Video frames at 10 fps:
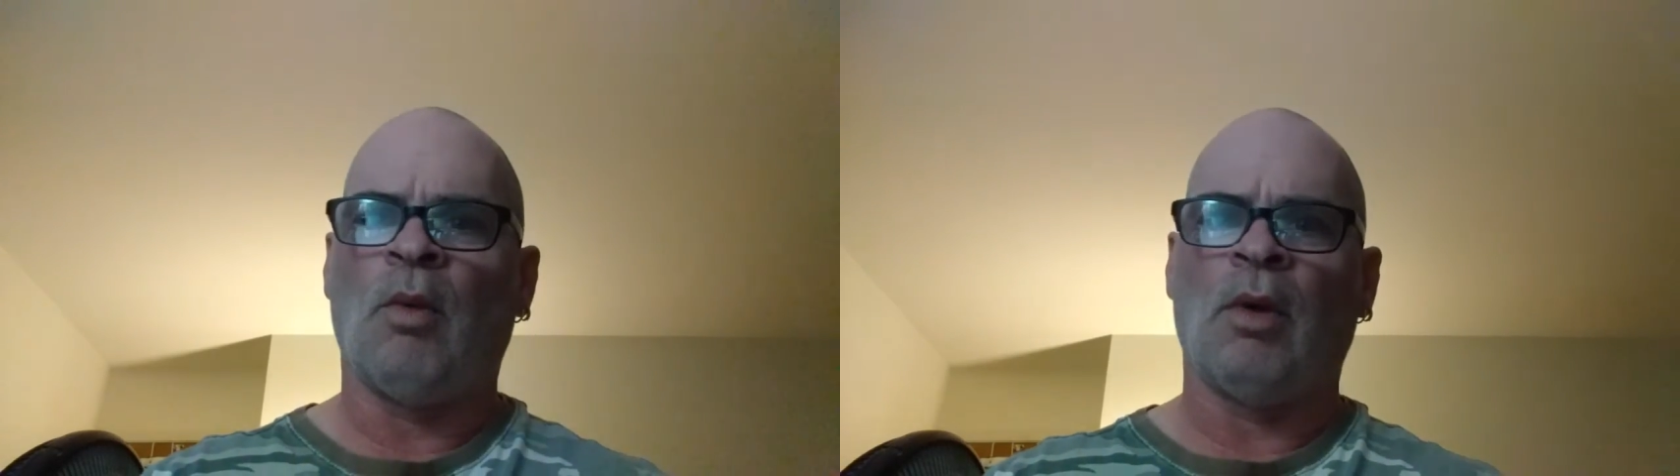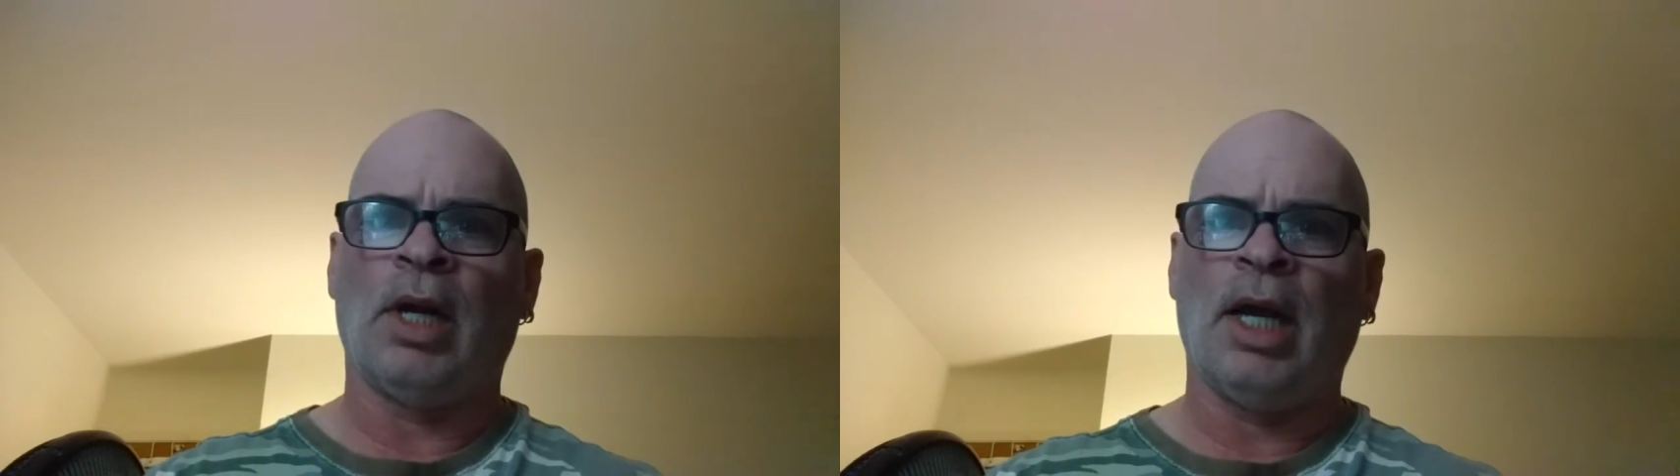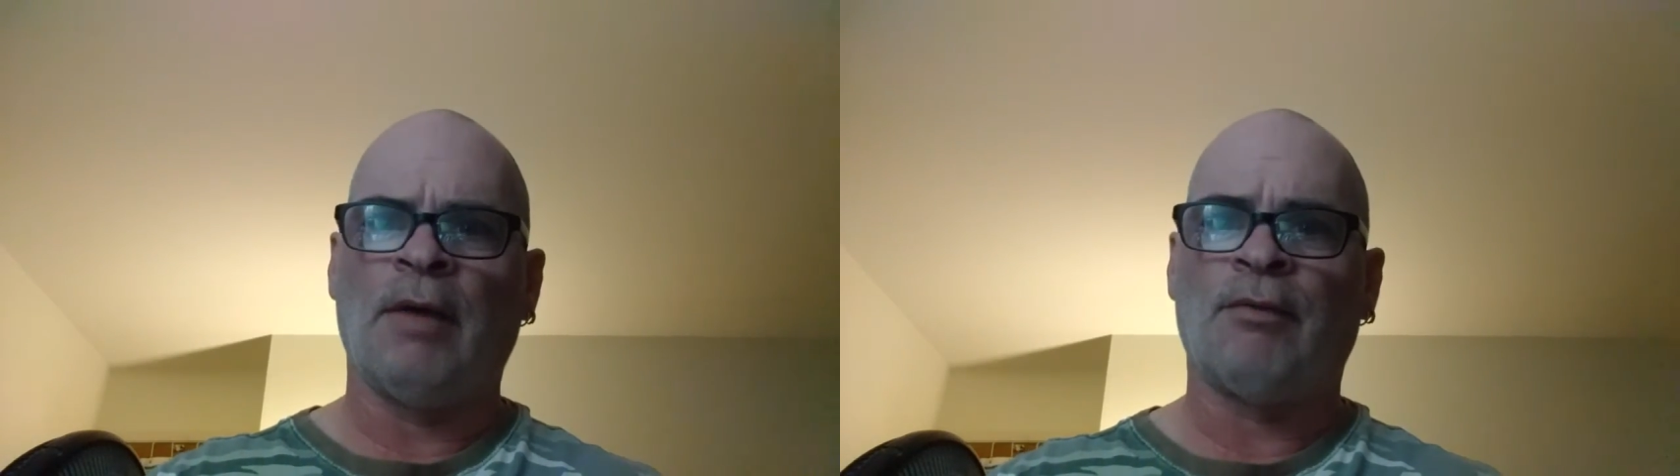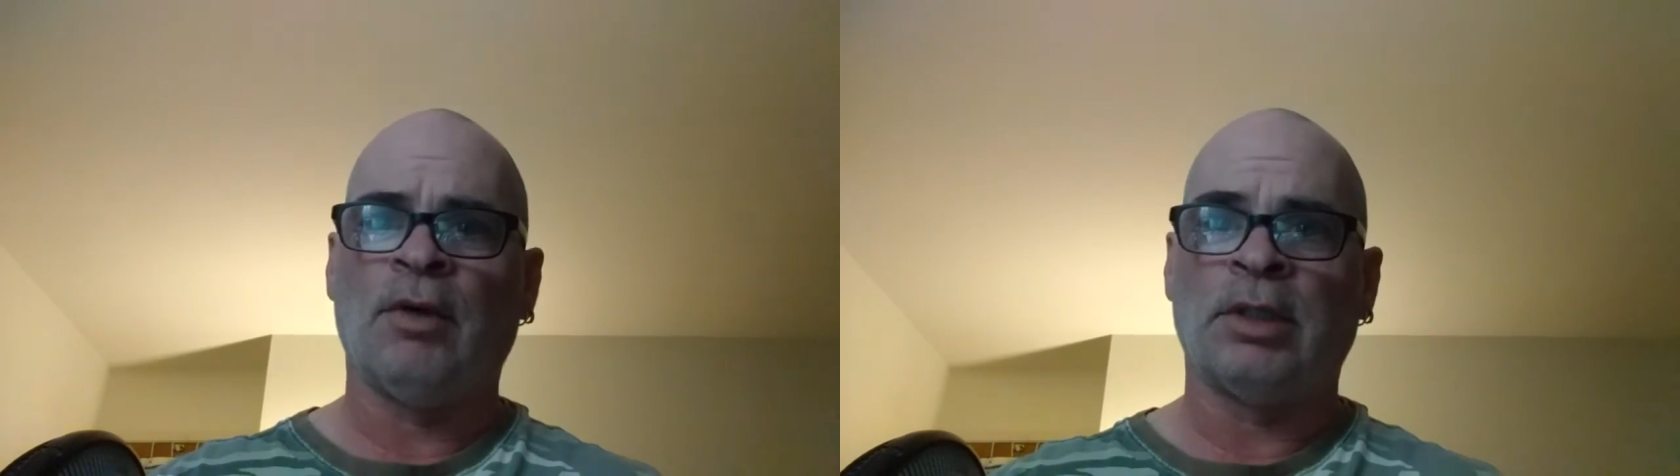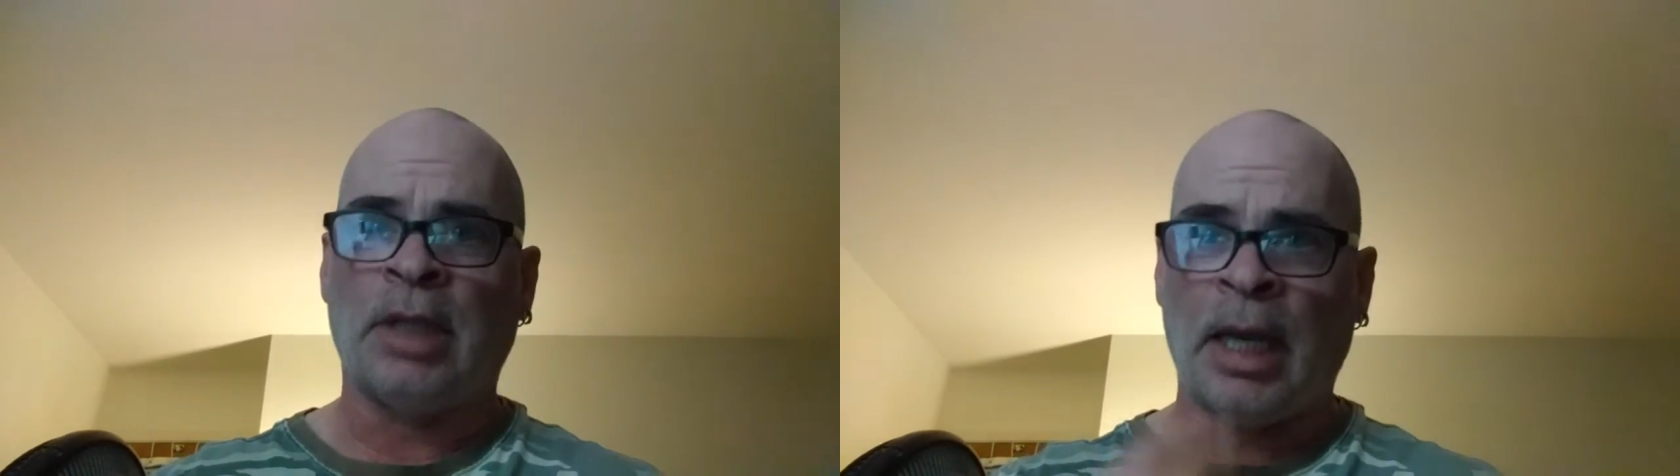
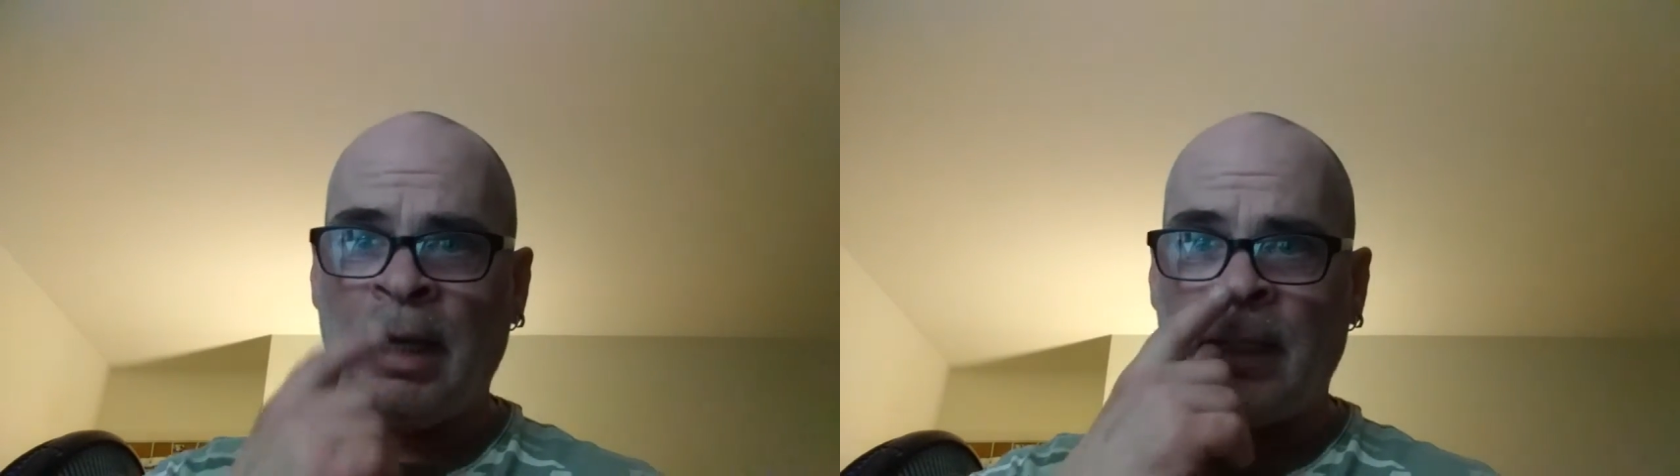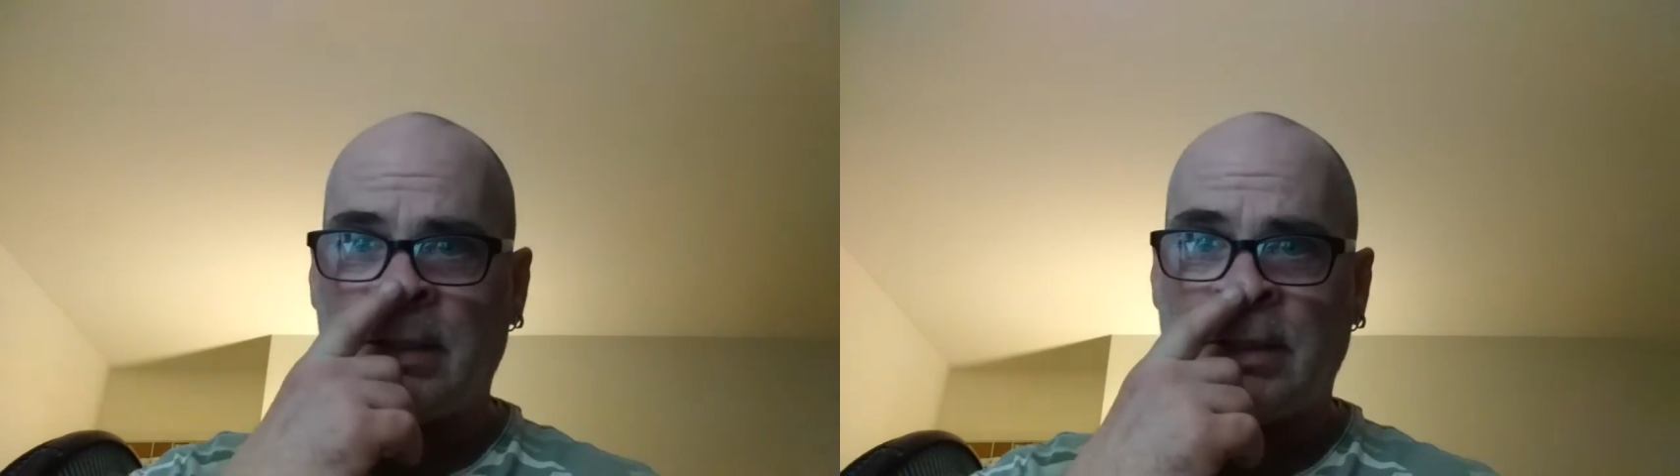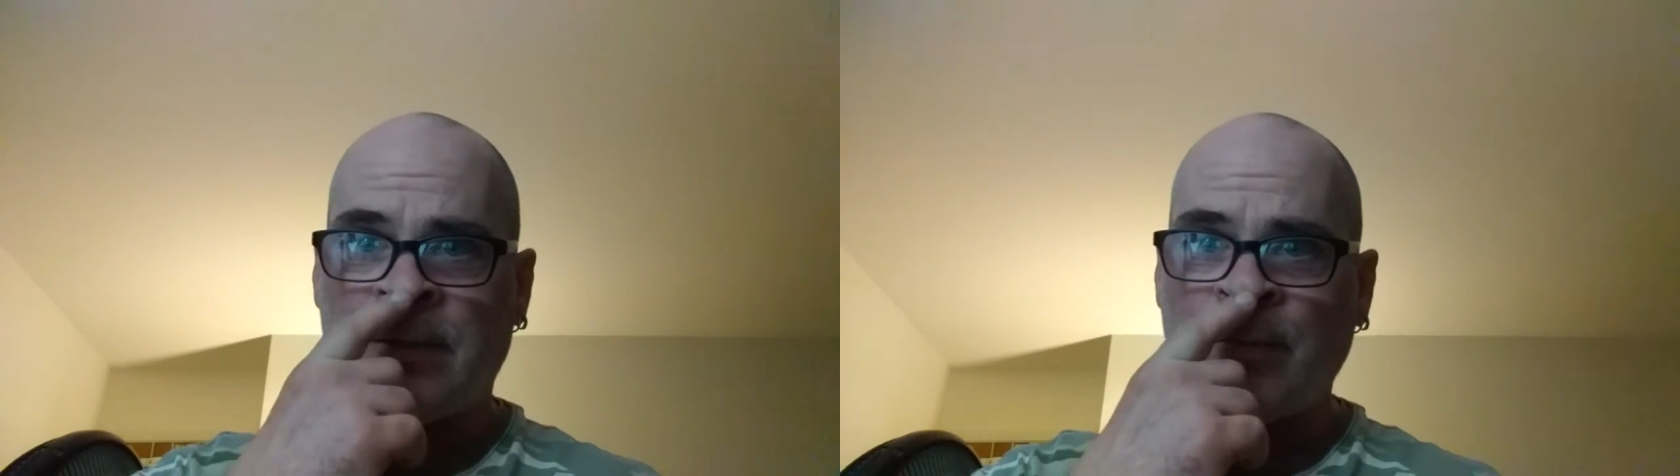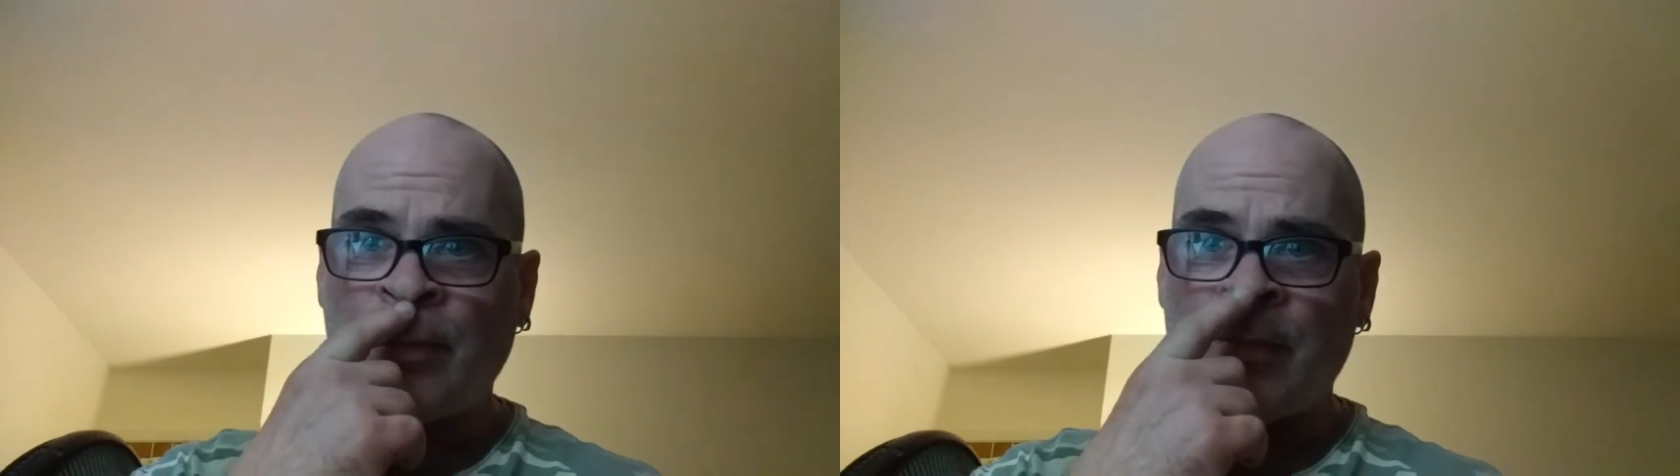whatever it takes